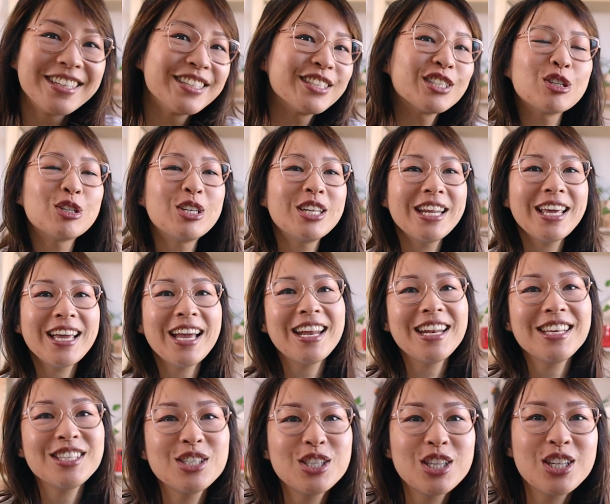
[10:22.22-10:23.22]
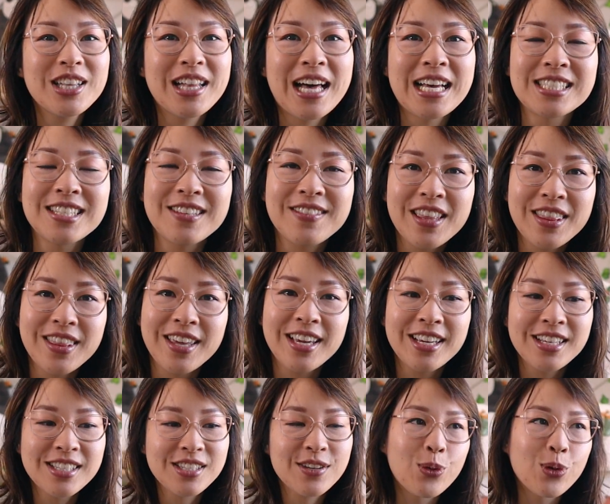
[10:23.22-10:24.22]
So today I need to do the last of the
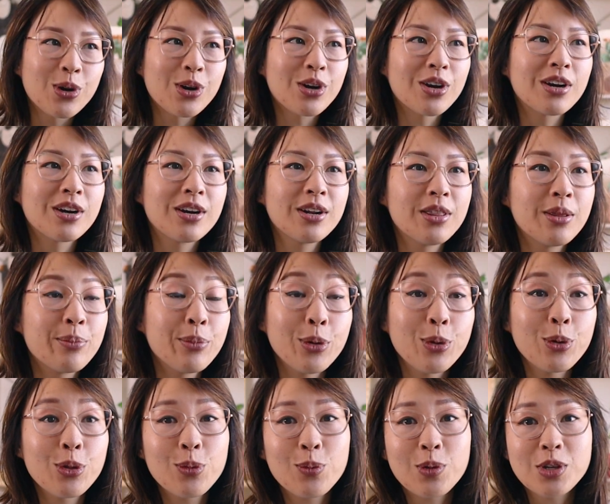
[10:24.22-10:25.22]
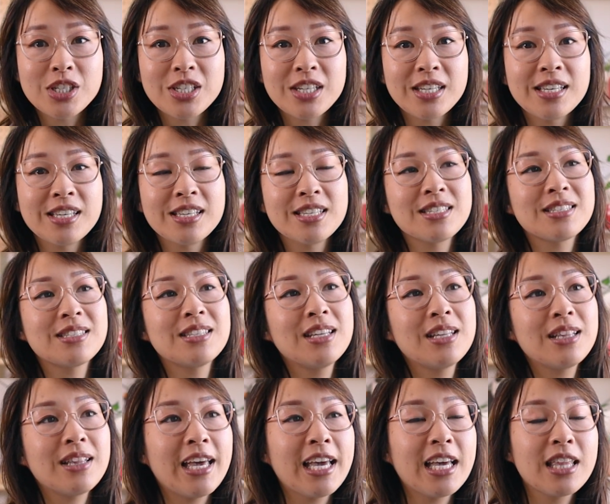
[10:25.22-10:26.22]
things for the booth, which is
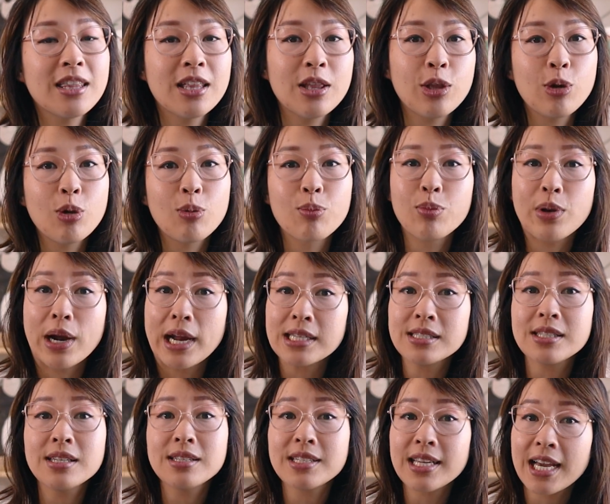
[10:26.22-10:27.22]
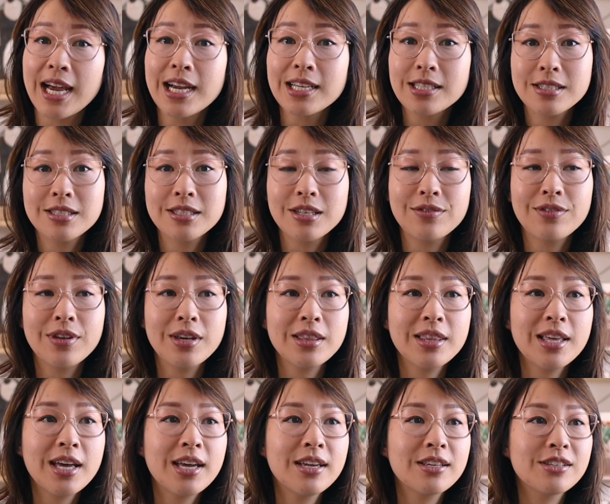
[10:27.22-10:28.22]
like the little pricing tags and stuff like
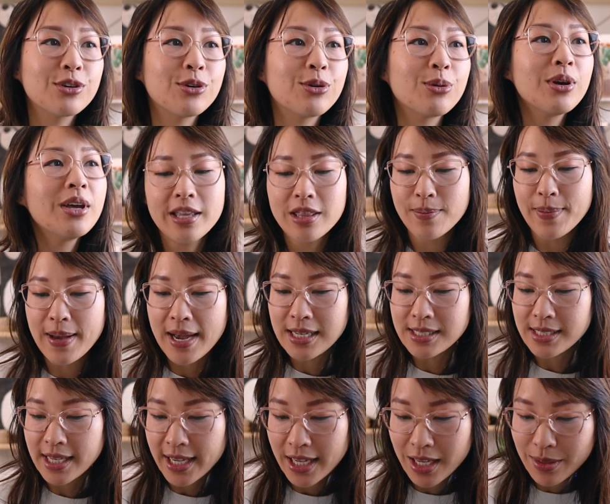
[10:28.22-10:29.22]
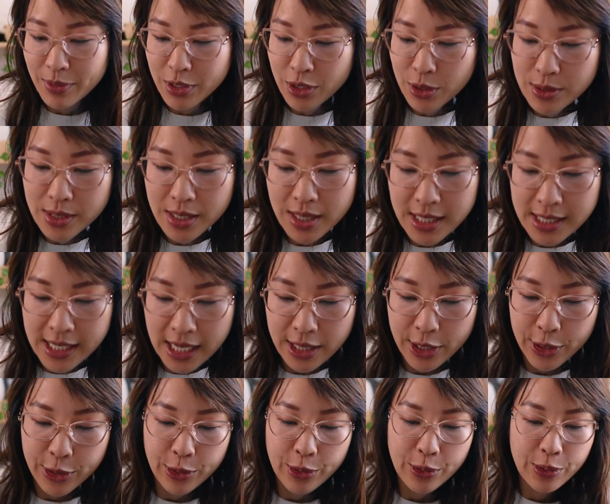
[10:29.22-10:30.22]
that. So in the past I had been using these like
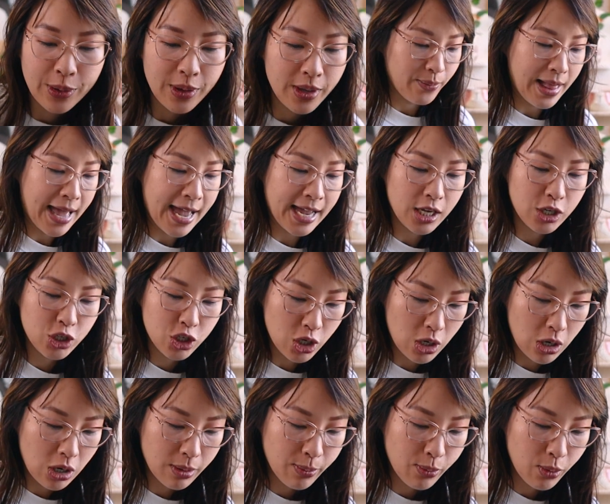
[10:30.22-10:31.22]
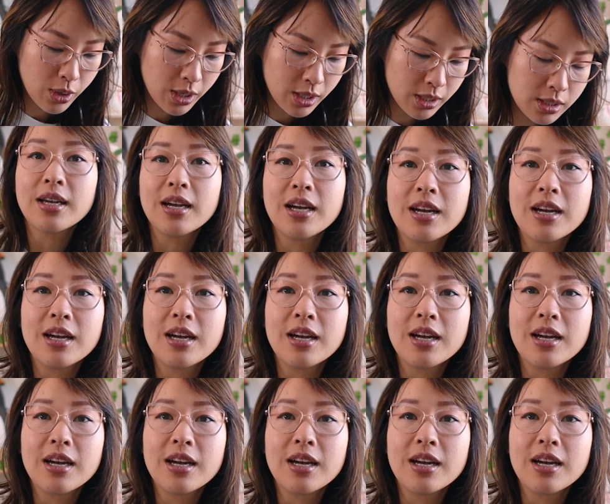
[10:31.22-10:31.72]
little black chalkboard.